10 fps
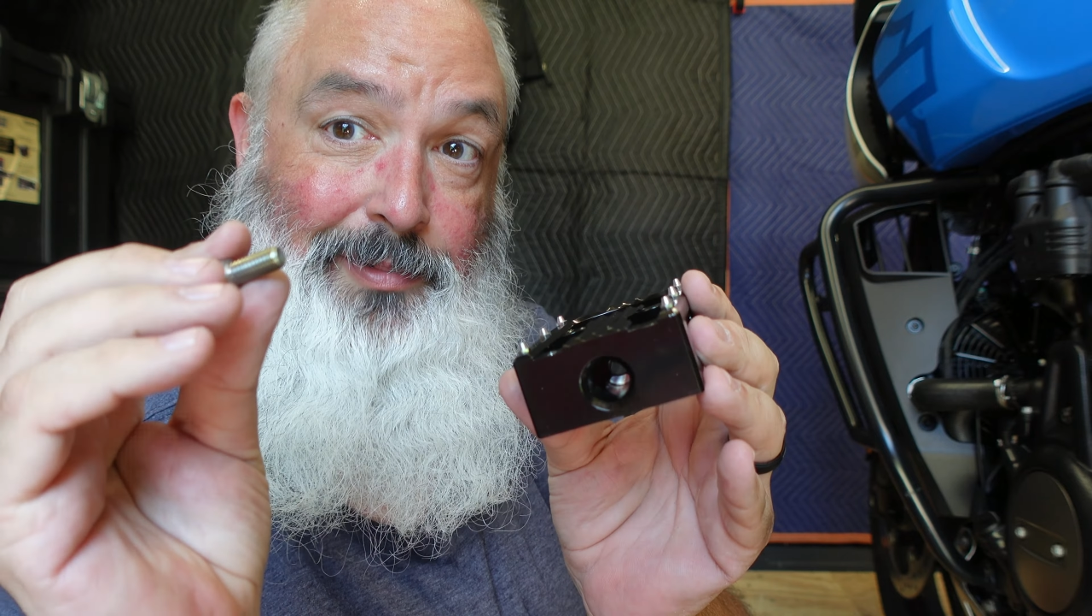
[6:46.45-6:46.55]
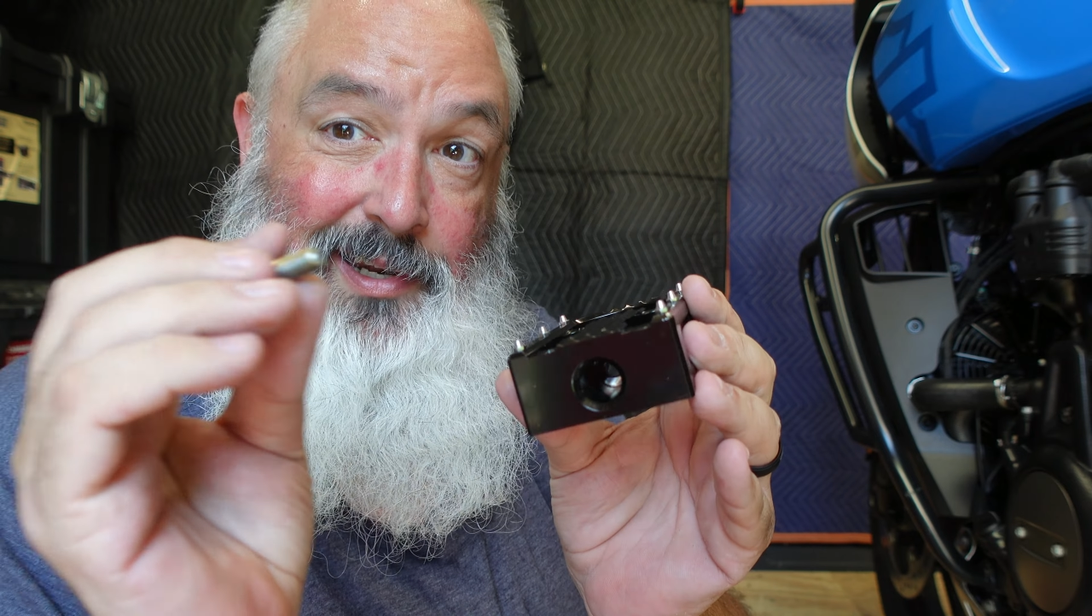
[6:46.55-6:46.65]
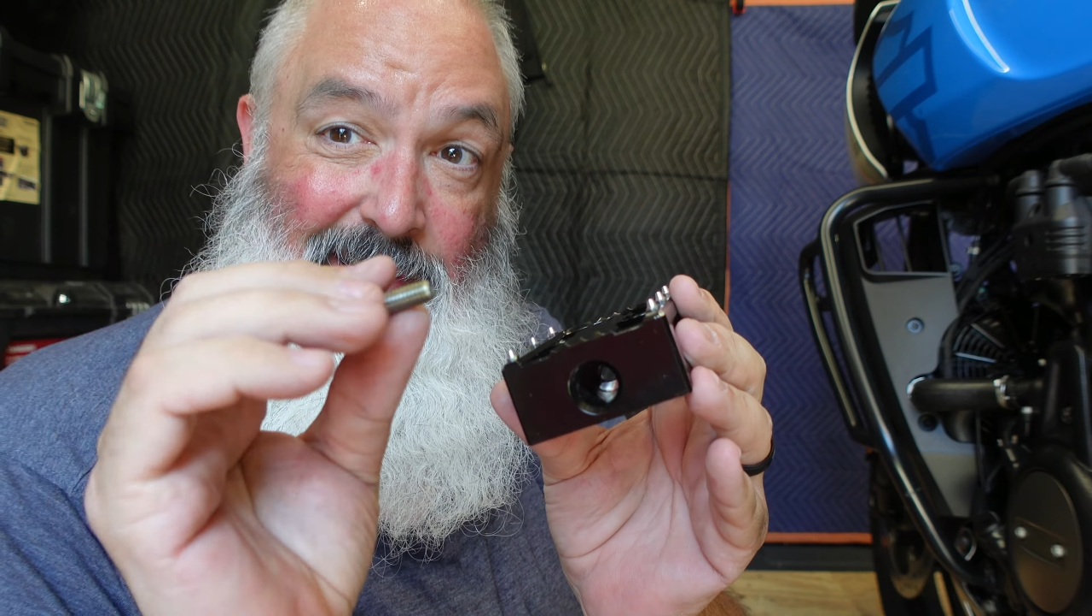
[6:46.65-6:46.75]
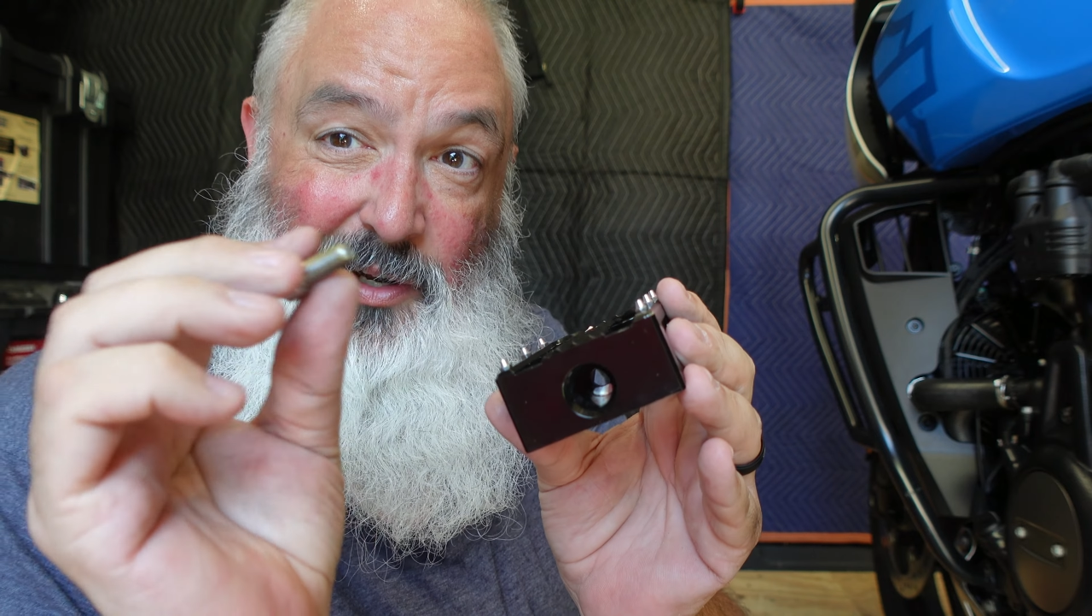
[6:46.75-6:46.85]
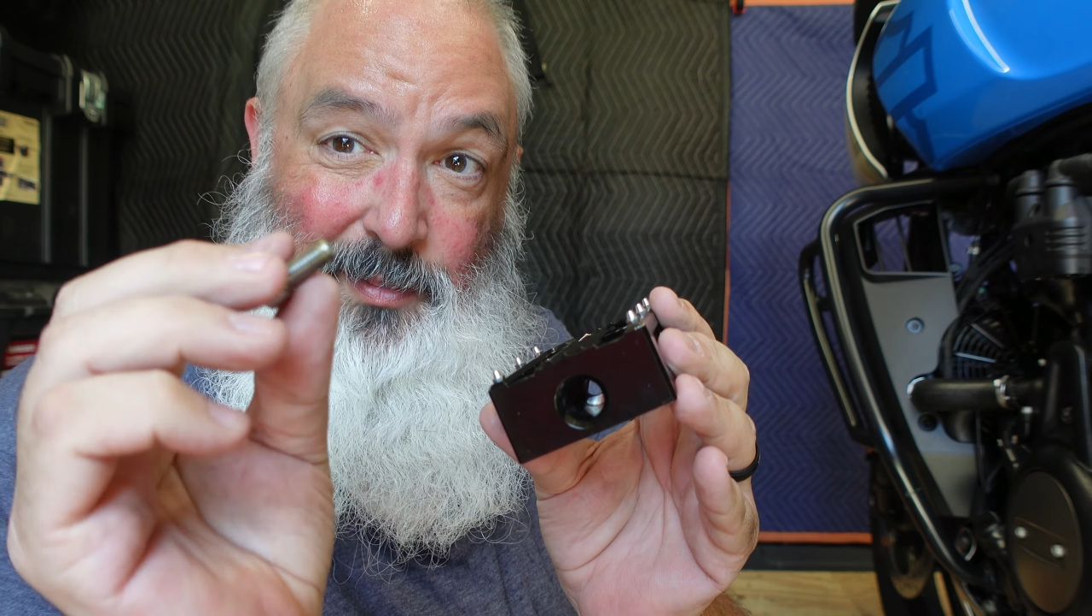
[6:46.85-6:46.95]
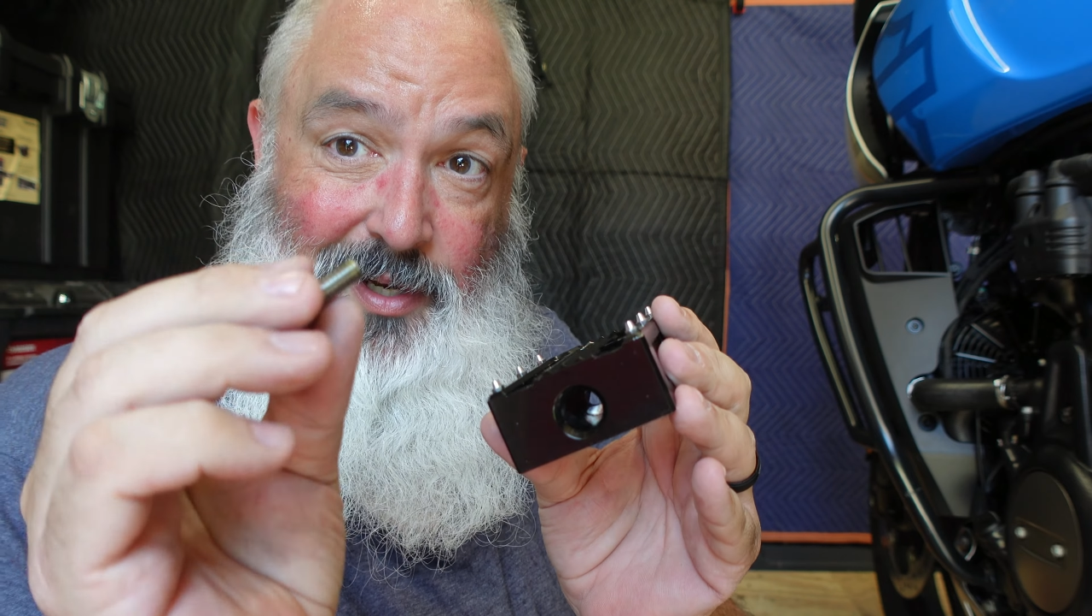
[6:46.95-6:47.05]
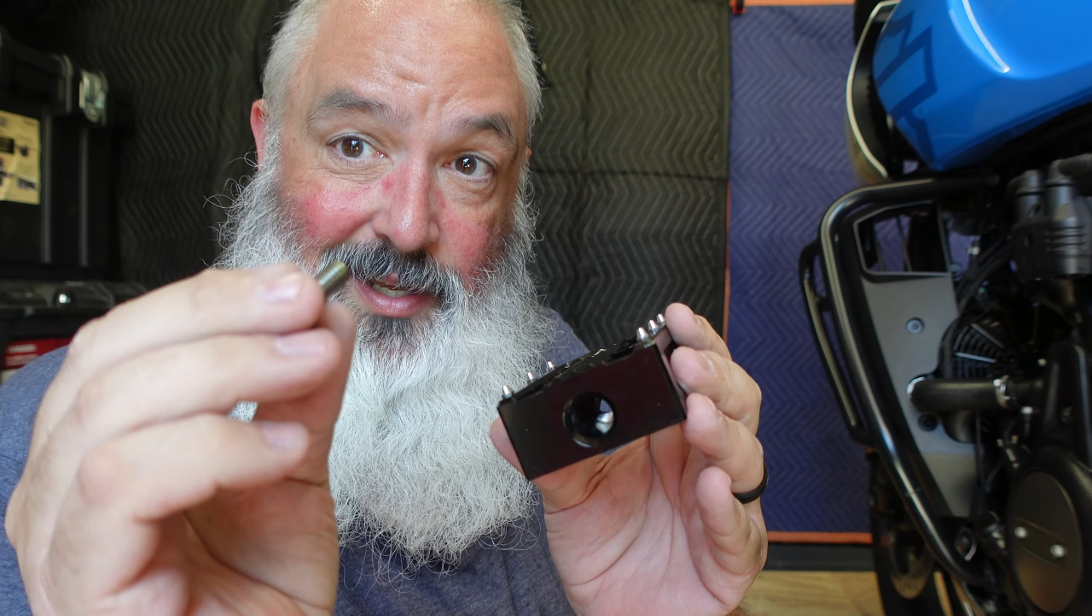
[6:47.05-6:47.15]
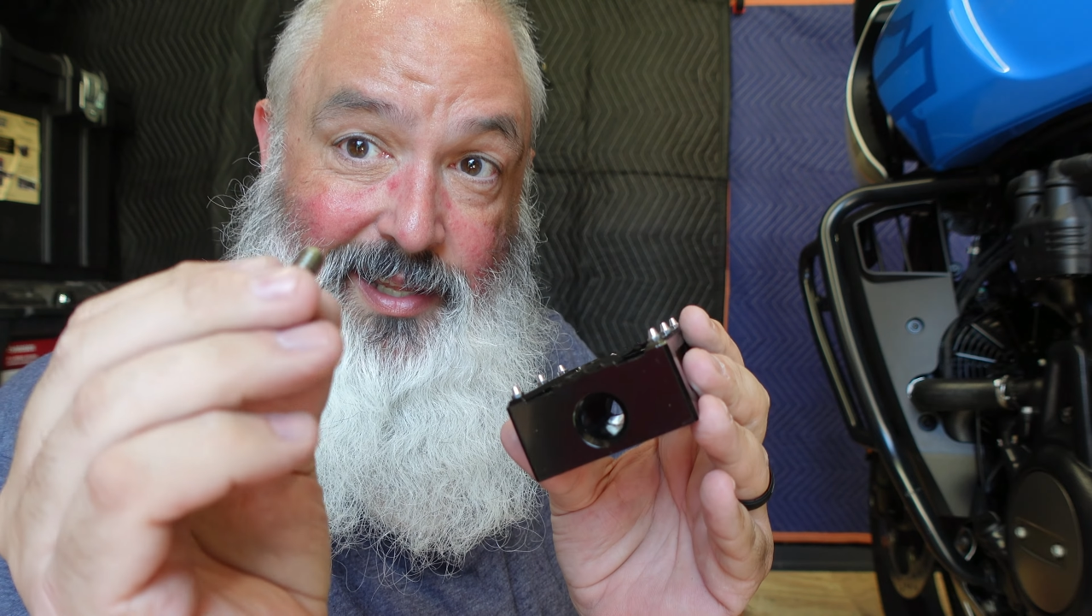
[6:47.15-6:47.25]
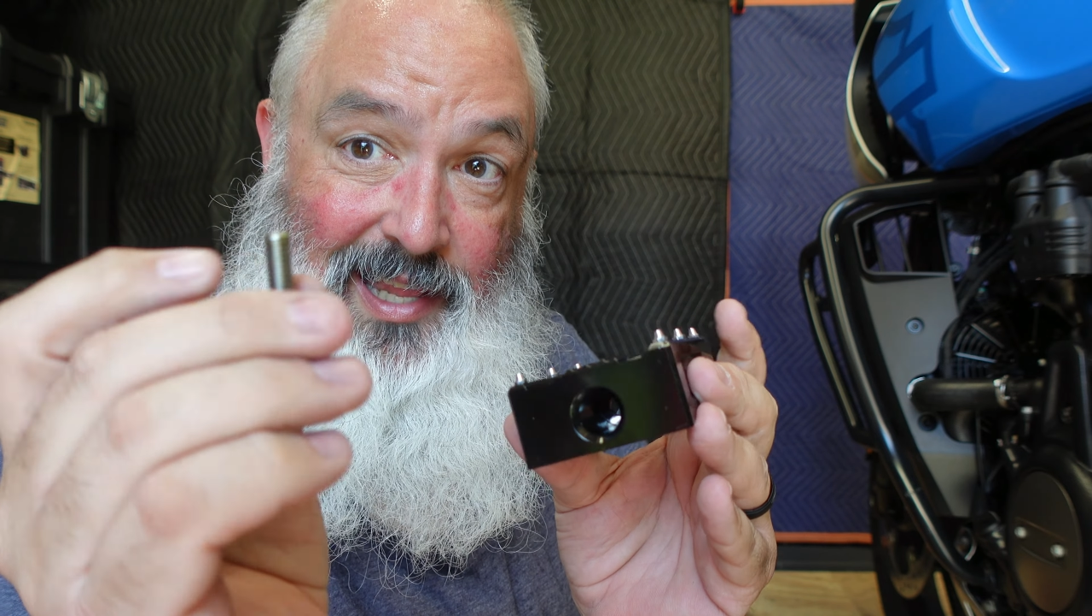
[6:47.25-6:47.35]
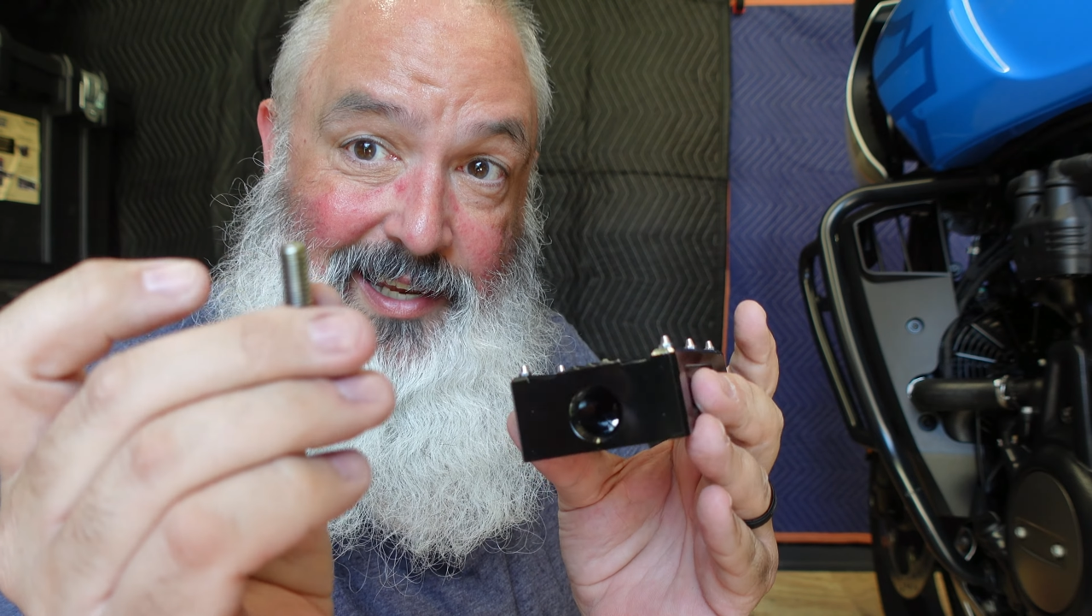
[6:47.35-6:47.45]
put a little bit
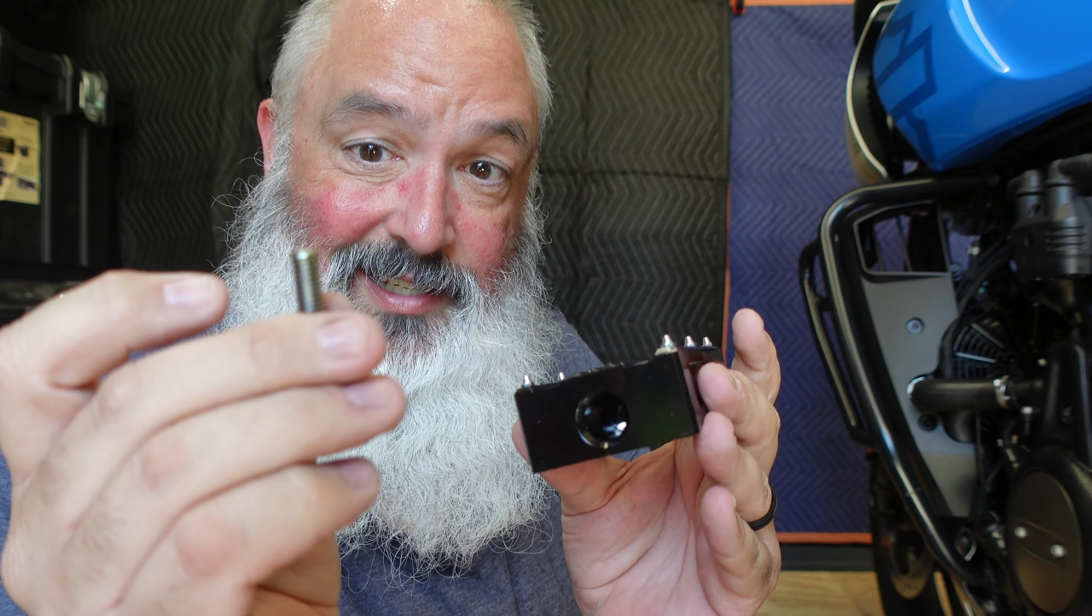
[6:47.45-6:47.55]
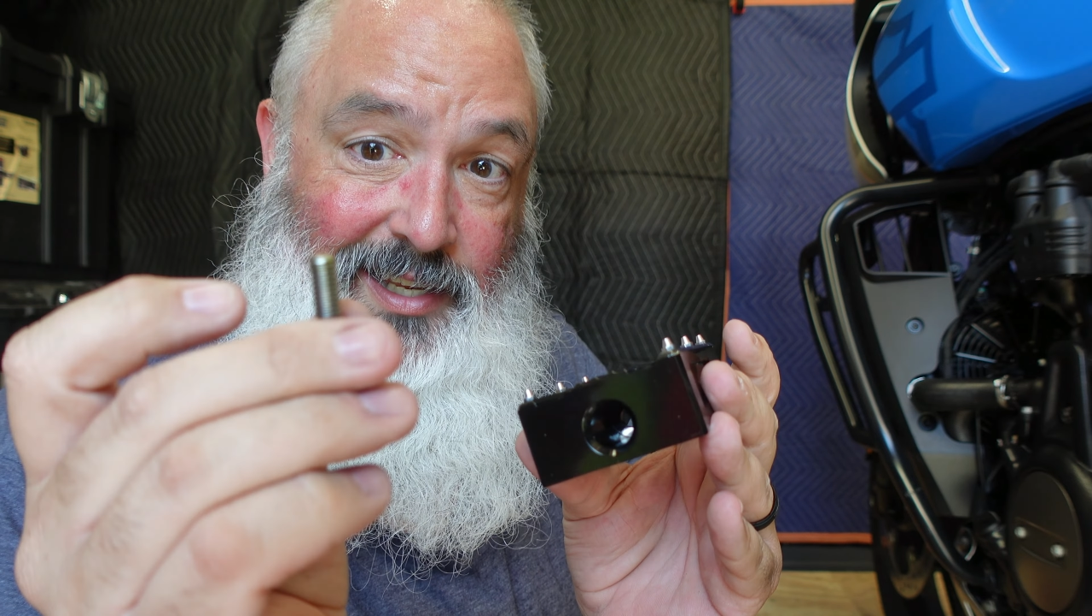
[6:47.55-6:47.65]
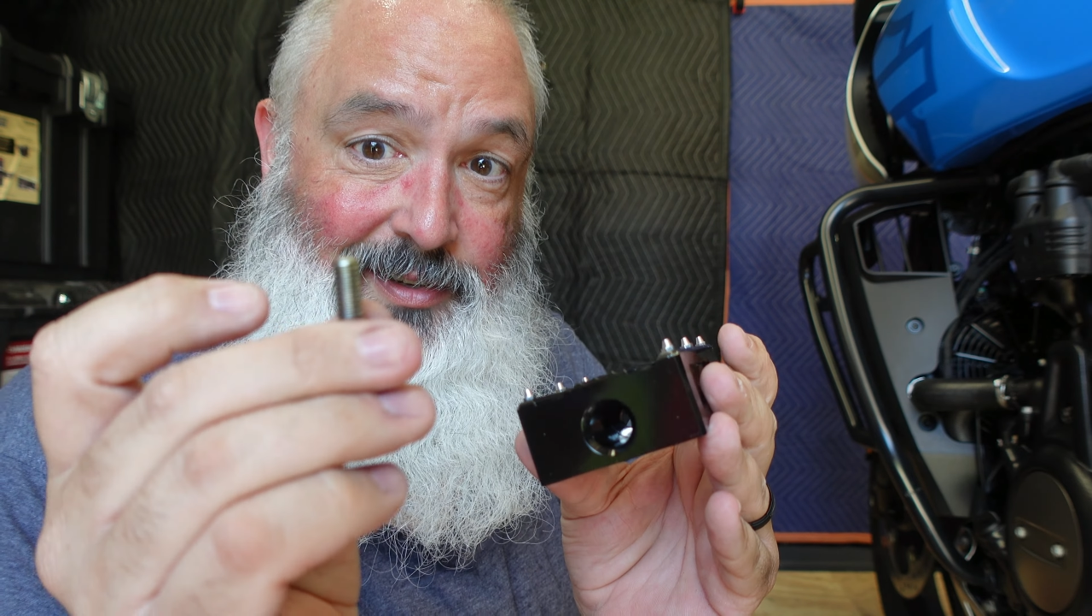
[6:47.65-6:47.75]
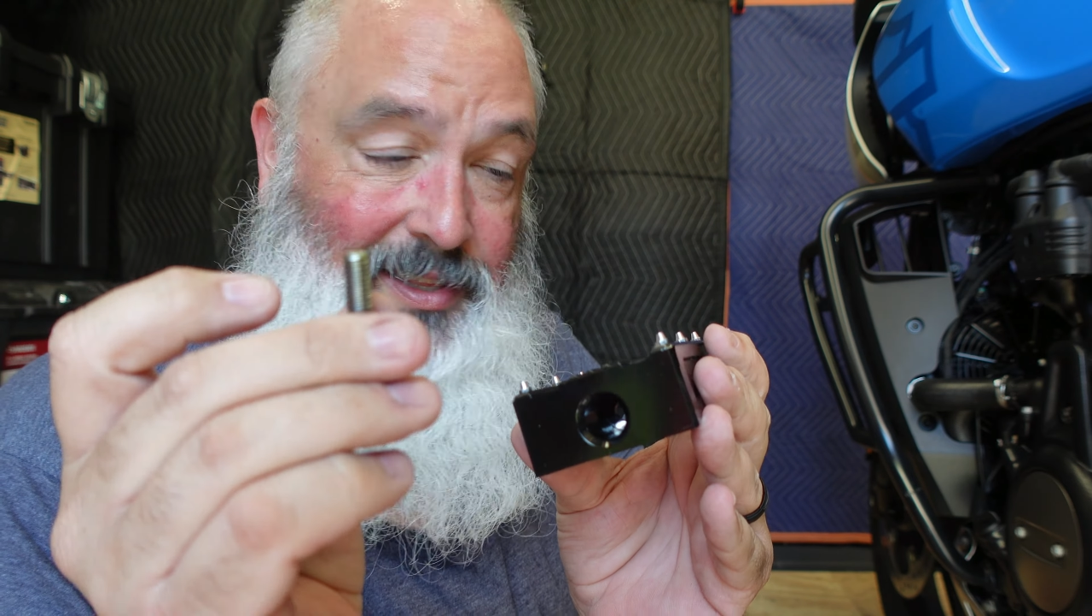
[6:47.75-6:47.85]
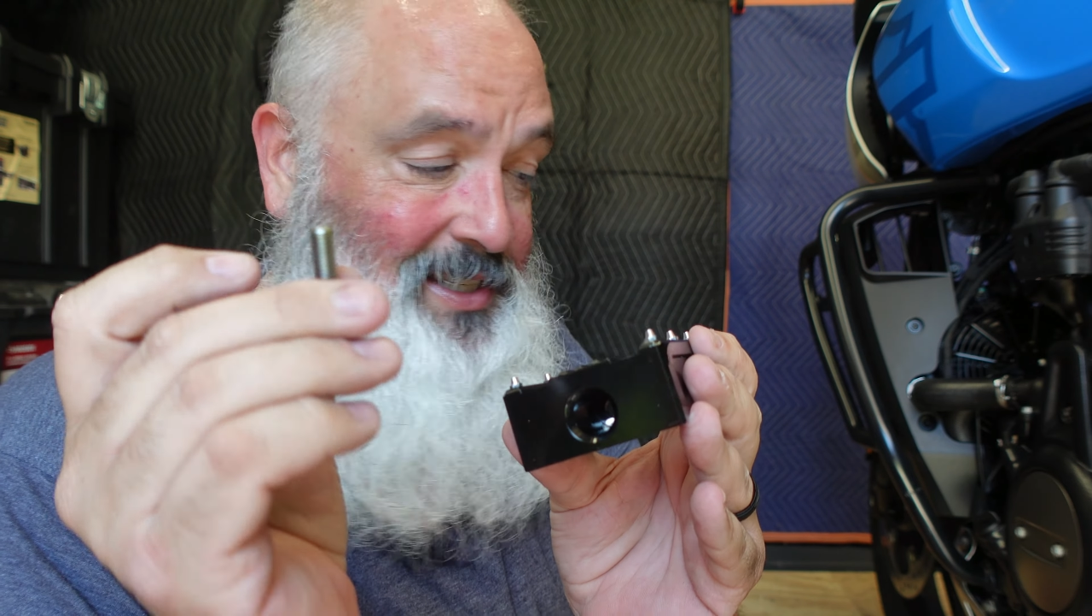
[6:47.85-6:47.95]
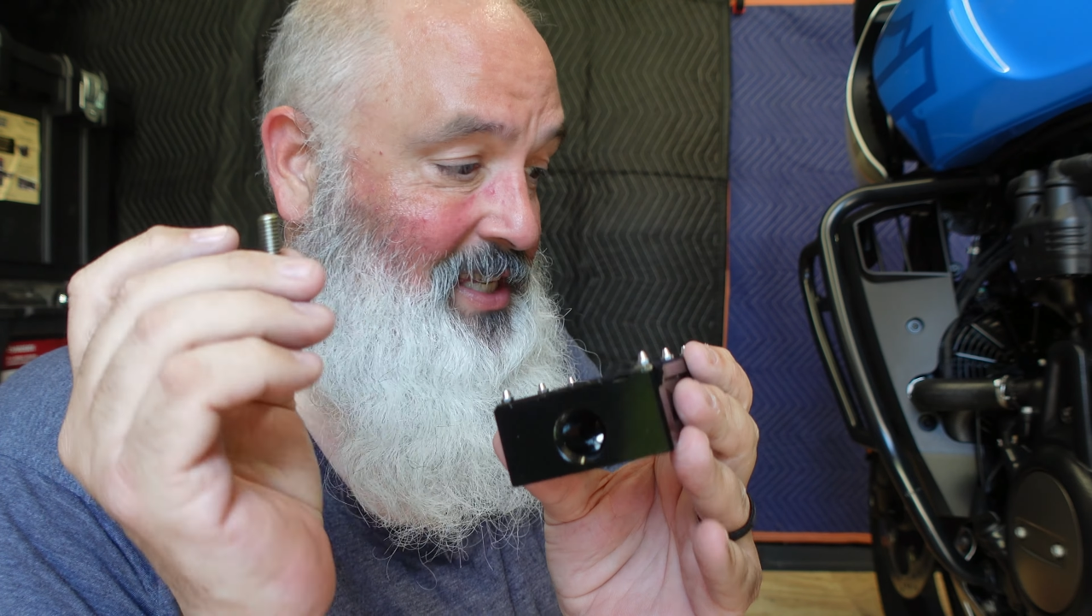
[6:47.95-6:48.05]
of Loctite on this